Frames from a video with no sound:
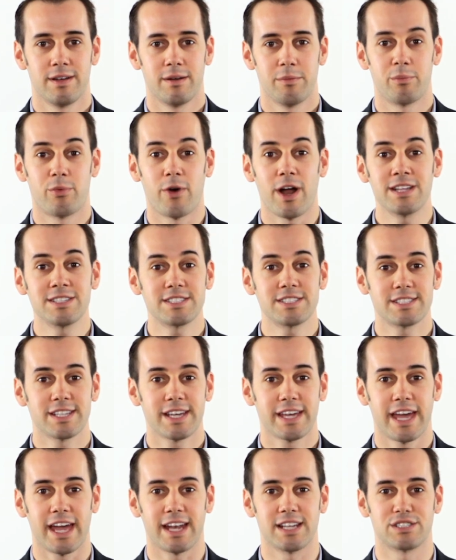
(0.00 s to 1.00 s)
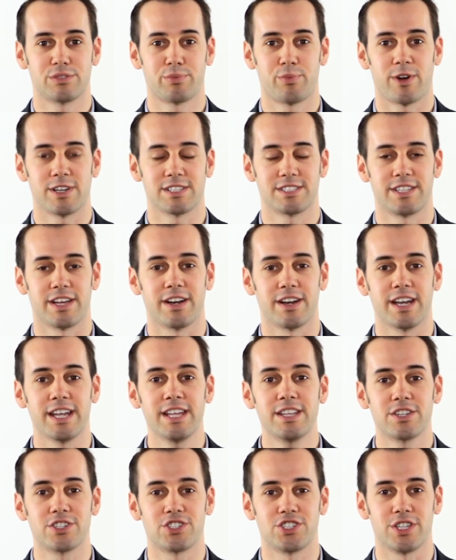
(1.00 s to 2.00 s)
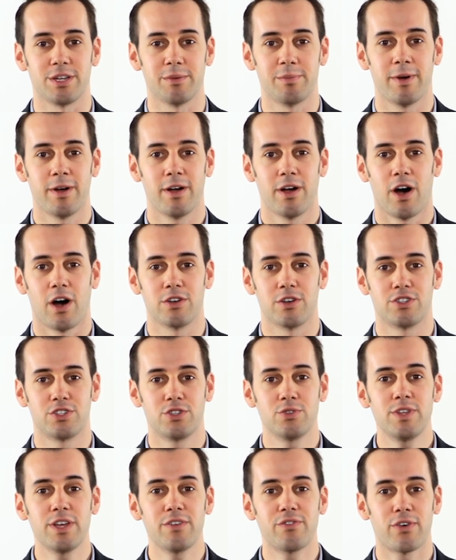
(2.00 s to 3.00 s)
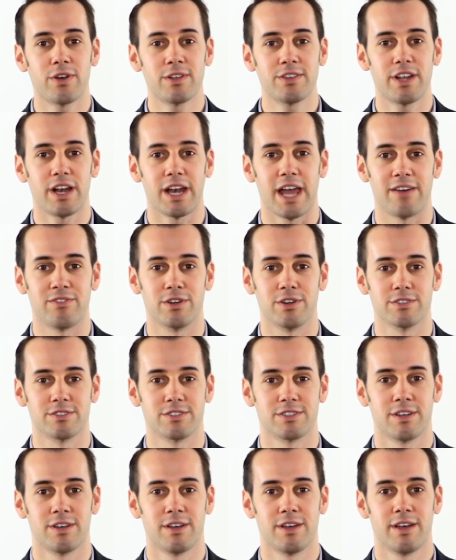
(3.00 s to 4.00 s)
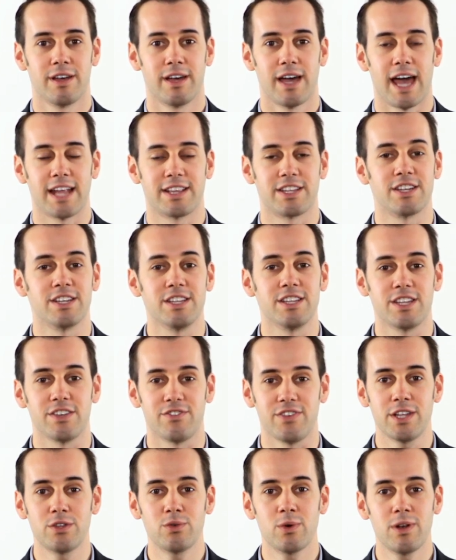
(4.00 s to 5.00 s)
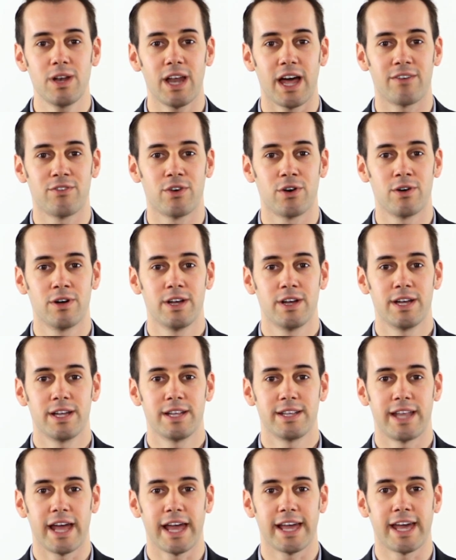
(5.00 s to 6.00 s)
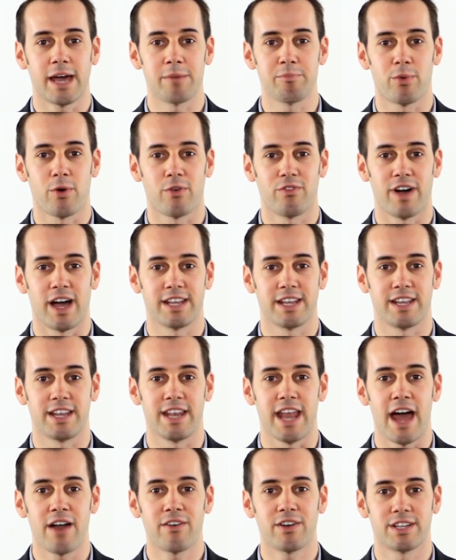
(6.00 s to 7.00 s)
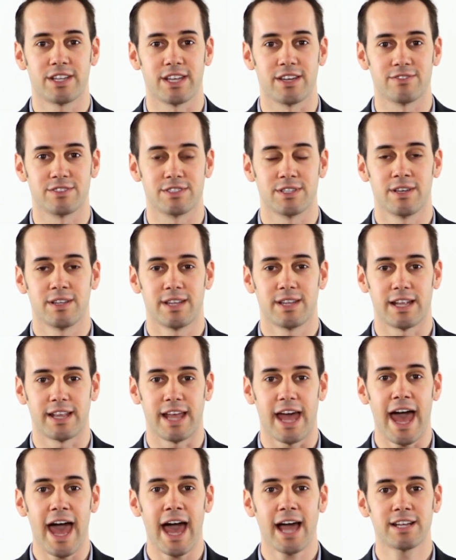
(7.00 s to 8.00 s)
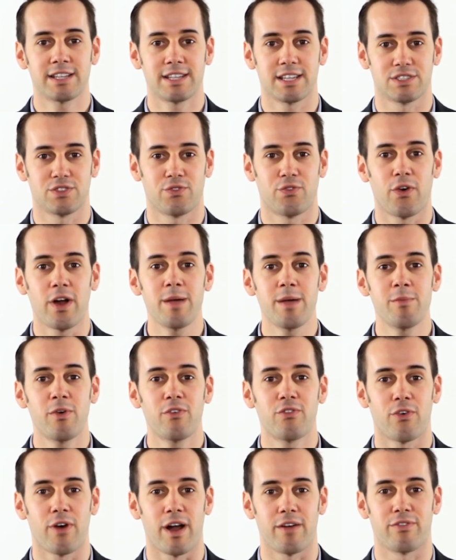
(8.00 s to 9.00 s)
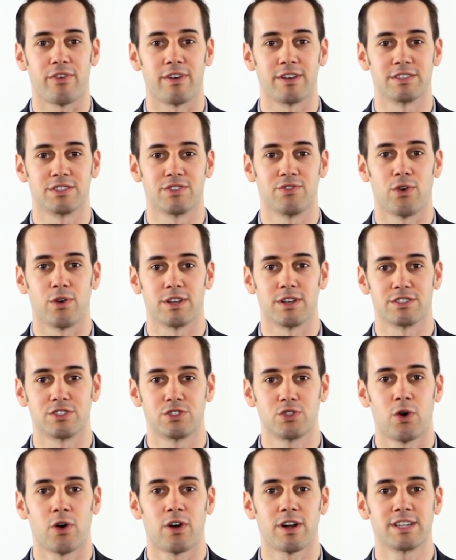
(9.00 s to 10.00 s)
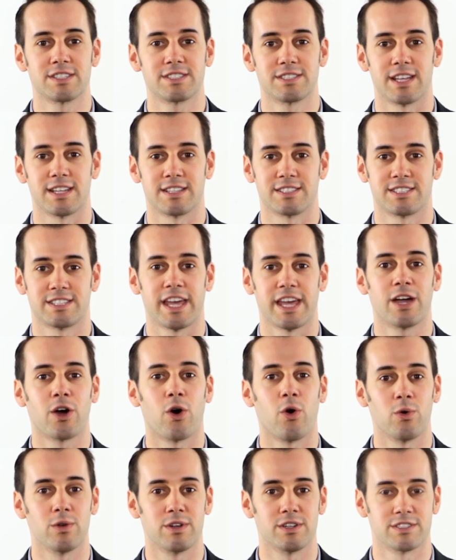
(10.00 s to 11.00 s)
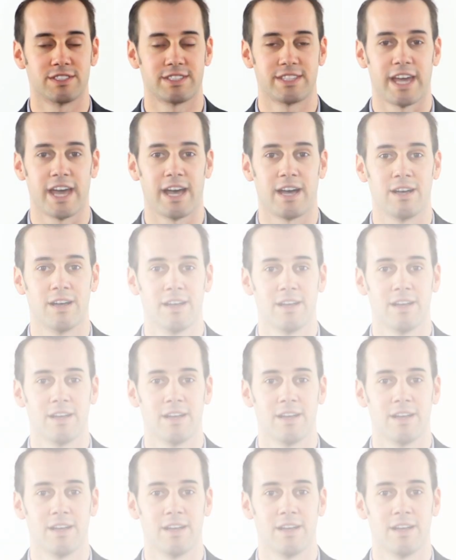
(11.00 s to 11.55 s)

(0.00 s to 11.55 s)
Brands can express their leadership on 2 different levels. At an individual level, they can provide narratives that act as frame of reference for the stories that stakeholders tell.